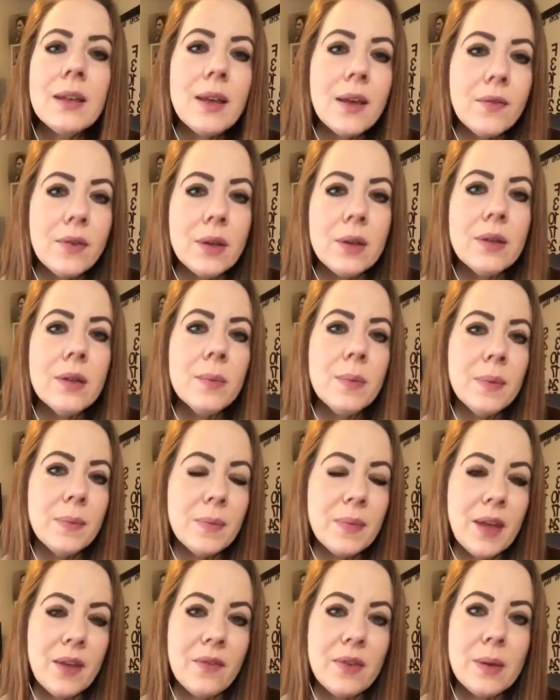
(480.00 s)

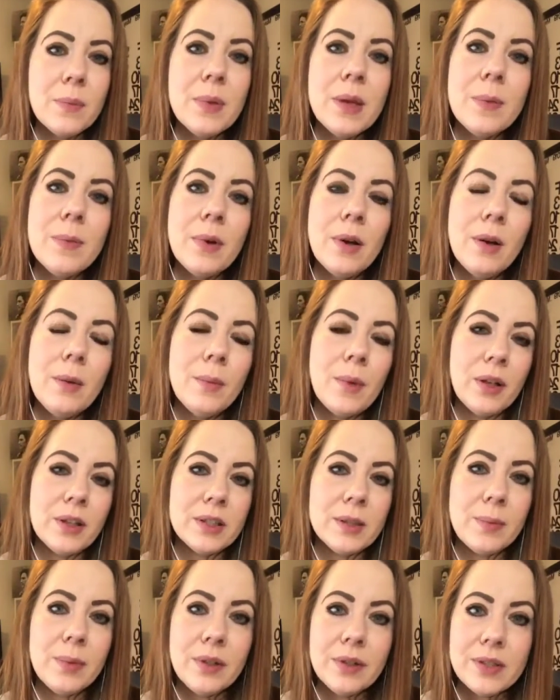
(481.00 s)
giving people
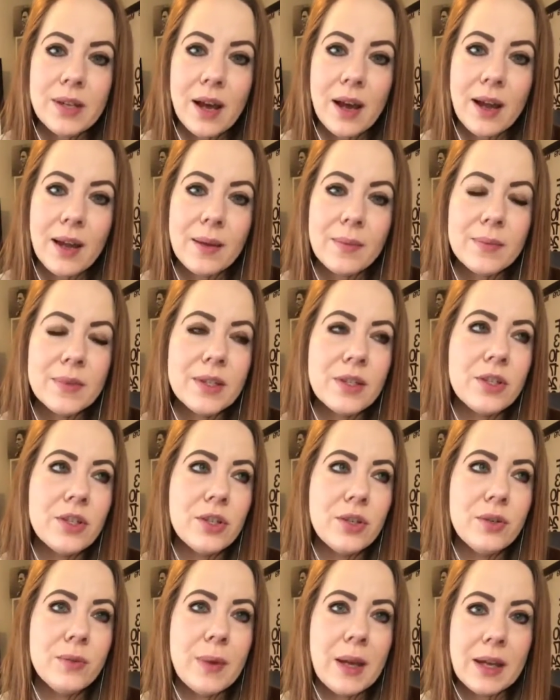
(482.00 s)
multiple times
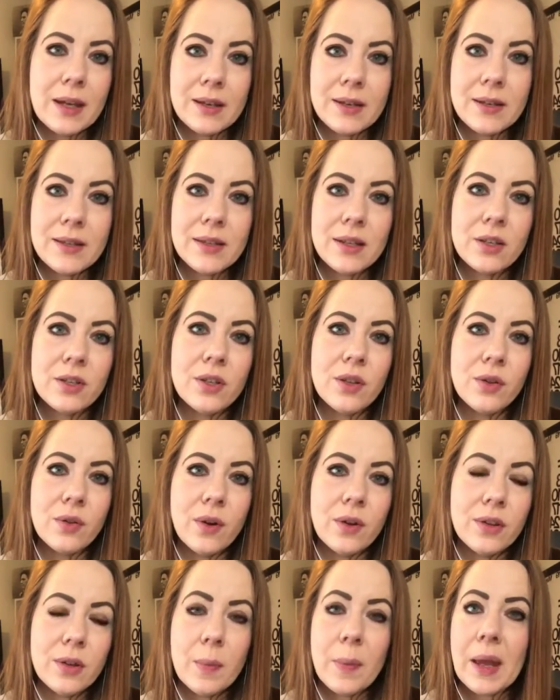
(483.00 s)
to make a decision
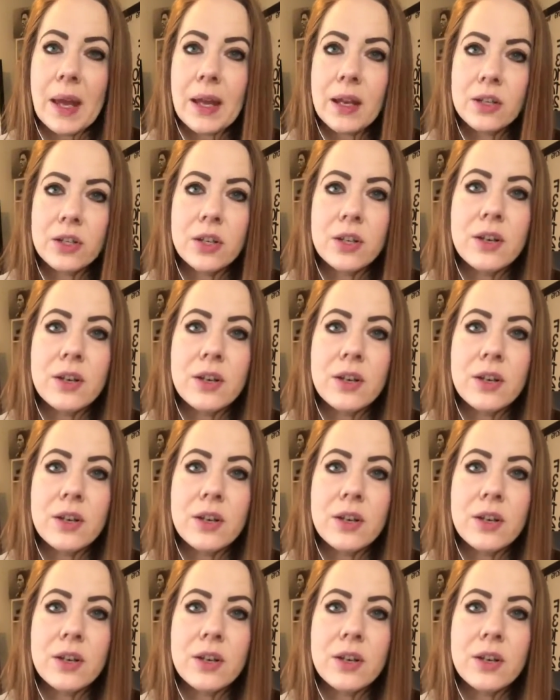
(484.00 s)
throughout the page,